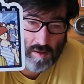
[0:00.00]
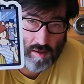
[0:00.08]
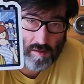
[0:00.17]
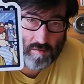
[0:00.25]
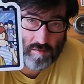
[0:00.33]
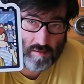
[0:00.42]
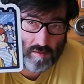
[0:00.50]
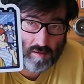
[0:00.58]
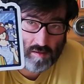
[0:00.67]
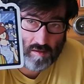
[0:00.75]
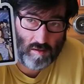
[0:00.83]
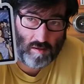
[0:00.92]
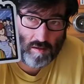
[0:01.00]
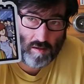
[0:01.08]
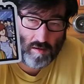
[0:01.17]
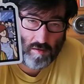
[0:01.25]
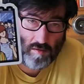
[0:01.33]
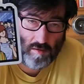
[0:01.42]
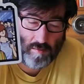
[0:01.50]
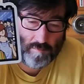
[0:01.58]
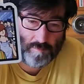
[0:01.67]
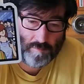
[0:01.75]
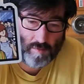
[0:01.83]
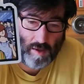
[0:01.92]
It's the
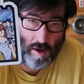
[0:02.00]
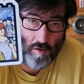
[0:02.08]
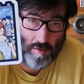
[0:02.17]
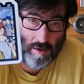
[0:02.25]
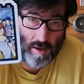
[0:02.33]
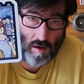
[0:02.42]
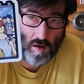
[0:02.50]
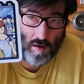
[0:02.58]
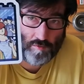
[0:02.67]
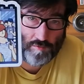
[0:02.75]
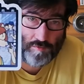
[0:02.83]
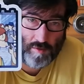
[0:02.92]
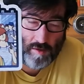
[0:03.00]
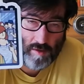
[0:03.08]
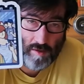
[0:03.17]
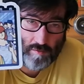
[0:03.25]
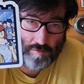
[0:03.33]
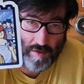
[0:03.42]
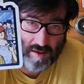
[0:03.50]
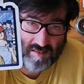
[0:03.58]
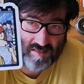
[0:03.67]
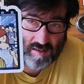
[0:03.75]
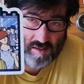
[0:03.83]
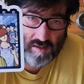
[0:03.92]
area of
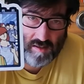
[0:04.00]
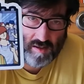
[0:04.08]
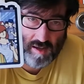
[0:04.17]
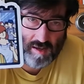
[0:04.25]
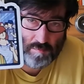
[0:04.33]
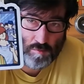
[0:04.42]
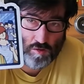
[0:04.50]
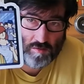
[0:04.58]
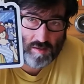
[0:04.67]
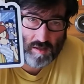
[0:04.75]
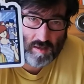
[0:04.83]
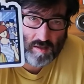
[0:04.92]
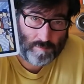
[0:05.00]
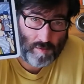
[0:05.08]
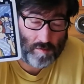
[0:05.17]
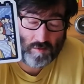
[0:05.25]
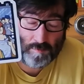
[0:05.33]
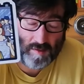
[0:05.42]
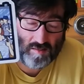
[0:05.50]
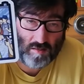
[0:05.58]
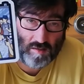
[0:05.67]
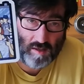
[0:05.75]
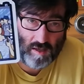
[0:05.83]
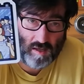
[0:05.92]
fashion and music,
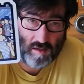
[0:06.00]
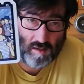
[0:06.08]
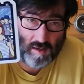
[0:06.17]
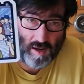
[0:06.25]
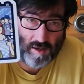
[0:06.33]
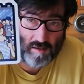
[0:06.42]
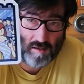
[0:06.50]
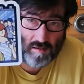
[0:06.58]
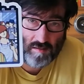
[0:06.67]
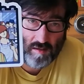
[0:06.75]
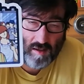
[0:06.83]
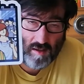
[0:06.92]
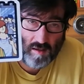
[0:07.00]
especially in the 90s.